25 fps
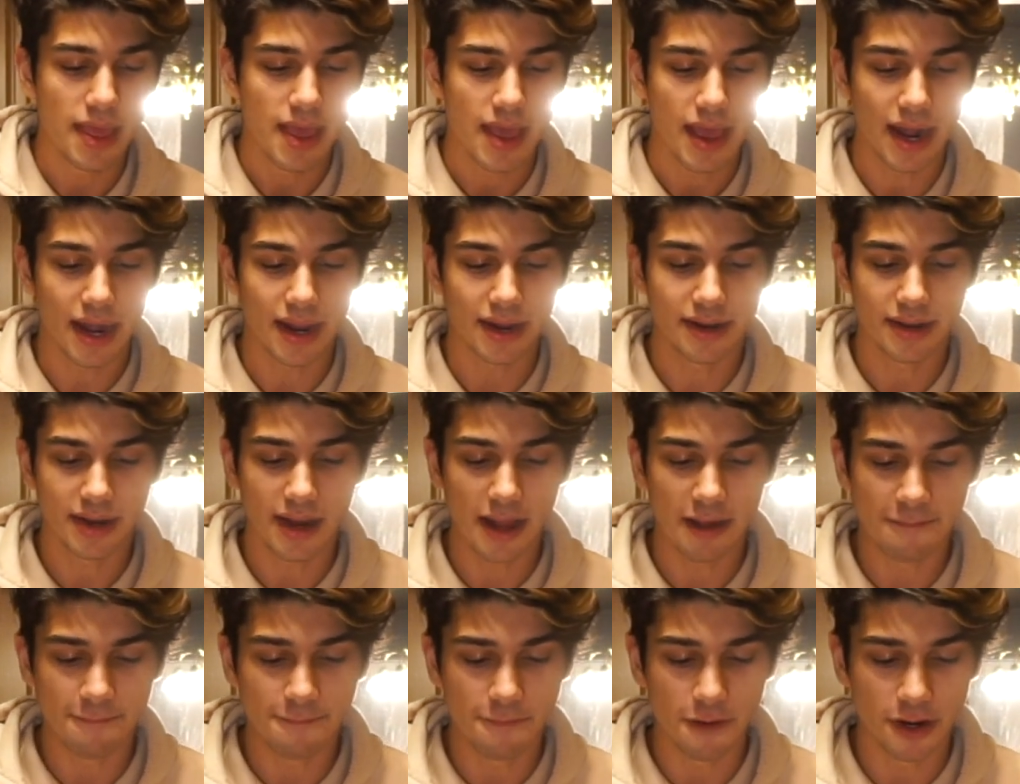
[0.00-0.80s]
and I did
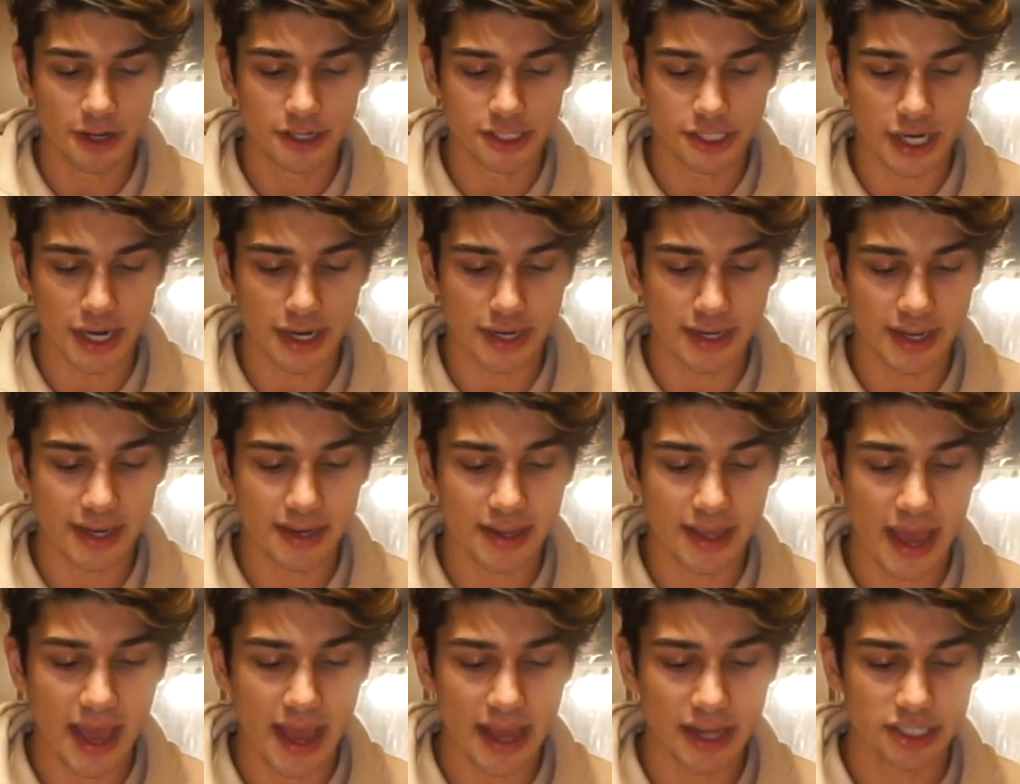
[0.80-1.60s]
have footage, and I did
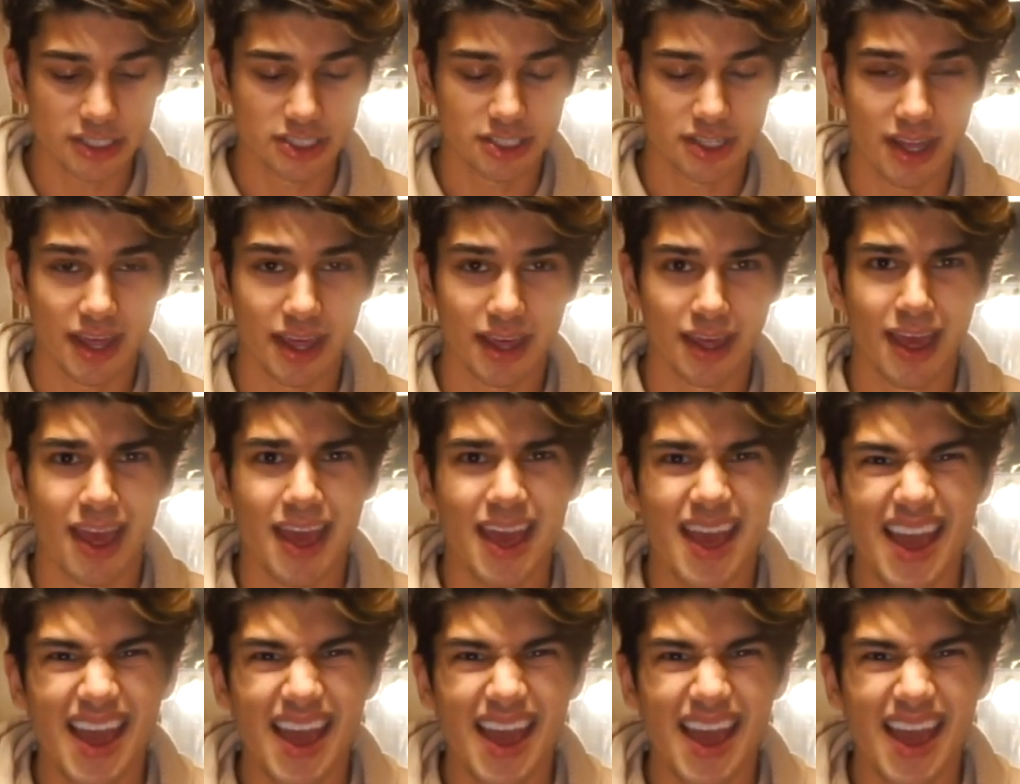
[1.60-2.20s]
catch I